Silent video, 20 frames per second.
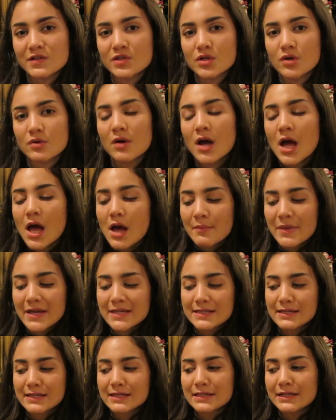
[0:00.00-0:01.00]
So
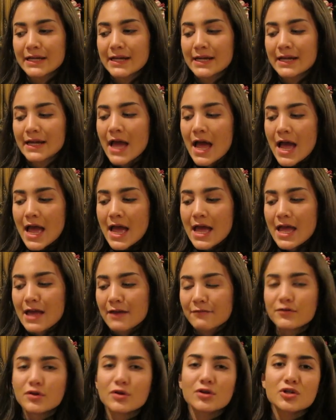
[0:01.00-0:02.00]
basically,
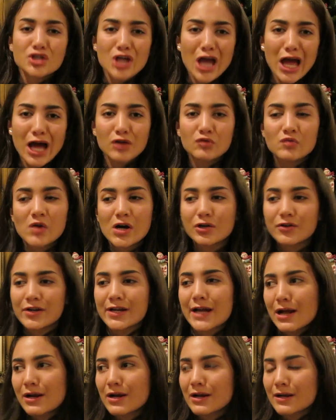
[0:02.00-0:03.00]
if you're a child
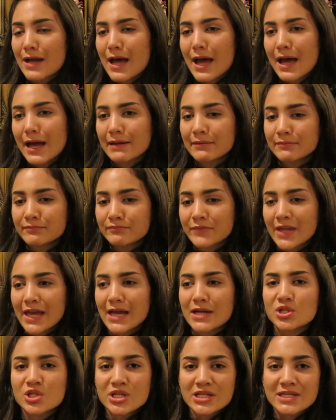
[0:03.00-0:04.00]
wandering out at night
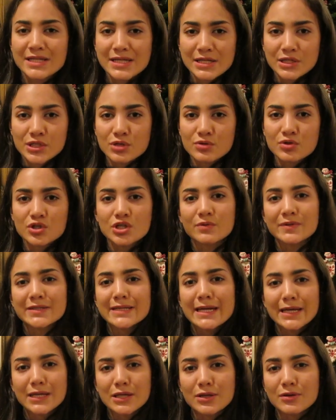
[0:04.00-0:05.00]
and she sees you, she will
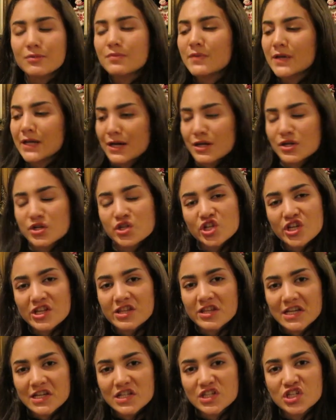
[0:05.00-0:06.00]
take you because she
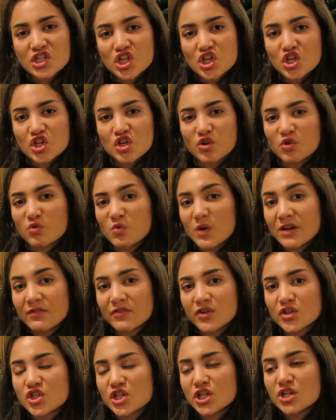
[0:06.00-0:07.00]
thinks you're one of
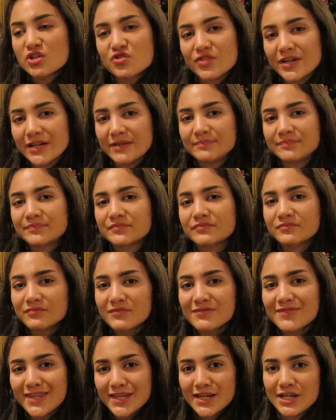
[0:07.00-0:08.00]
her children.
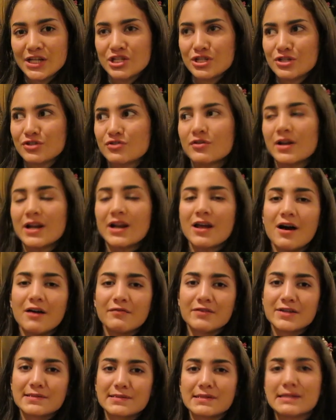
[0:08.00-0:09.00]
And she's trying to
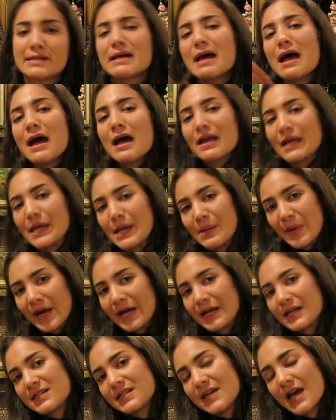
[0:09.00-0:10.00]
obviously get
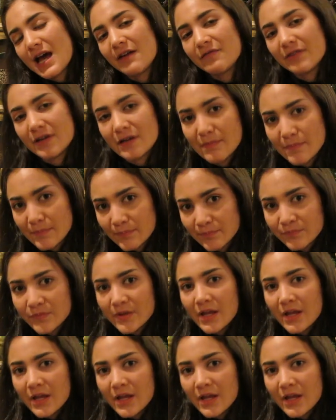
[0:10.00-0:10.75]
back into heaven.